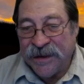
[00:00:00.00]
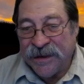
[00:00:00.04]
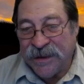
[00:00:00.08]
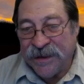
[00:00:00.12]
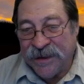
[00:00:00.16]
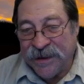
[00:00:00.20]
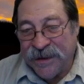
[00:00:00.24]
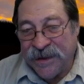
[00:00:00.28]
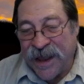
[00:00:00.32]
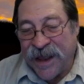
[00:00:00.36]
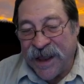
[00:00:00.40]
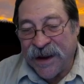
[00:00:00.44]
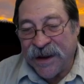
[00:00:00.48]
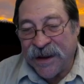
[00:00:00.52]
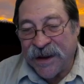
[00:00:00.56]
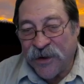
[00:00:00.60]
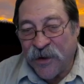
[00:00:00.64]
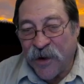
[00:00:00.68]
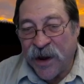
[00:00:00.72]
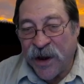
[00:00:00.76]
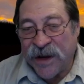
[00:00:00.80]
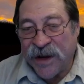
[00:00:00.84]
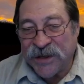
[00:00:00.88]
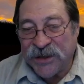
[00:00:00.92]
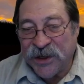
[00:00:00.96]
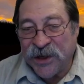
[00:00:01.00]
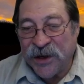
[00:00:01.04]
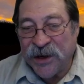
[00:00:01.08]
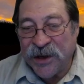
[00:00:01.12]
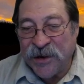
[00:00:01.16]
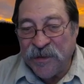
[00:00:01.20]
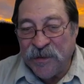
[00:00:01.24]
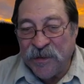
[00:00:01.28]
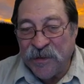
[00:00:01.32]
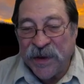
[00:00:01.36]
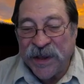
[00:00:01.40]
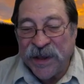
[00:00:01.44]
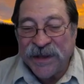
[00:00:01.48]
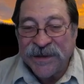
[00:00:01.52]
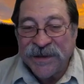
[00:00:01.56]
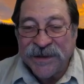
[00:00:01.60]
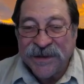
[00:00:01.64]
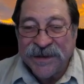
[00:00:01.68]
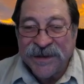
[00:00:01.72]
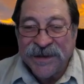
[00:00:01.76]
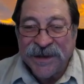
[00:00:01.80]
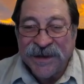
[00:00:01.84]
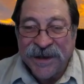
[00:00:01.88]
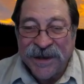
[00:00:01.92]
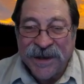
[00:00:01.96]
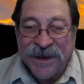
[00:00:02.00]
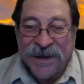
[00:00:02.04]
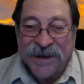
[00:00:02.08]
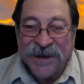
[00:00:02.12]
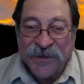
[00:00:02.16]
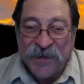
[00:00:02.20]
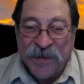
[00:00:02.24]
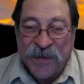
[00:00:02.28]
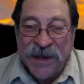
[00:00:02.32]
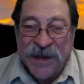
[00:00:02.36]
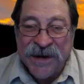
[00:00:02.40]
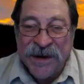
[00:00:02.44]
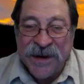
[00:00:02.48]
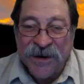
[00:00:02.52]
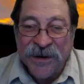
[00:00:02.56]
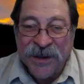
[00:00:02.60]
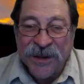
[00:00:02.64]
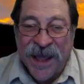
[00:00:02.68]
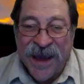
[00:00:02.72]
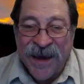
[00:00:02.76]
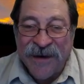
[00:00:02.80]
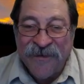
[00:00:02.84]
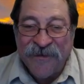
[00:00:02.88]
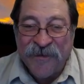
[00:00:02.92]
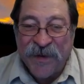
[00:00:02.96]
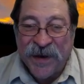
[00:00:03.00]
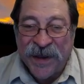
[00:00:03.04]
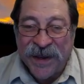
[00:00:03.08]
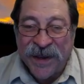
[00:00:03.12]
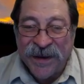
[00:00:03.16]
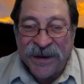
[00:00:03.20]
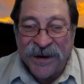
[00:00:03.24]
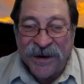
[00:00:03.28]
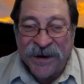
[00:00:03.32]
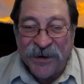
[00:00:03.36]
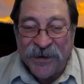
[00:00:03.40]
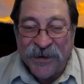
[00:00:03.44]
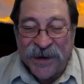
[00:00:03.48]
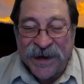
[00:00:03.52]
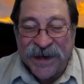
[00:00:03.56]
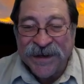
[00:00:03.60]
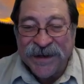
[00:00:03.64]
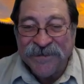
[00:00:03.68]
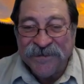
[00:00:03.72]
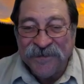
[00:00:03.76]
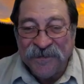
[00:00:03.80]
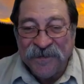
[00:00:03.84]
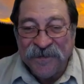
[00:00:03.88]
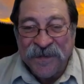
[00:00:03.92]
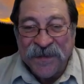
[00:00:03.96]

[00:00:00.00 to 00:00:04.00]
Not quite as good, but it's being there live. But you know what?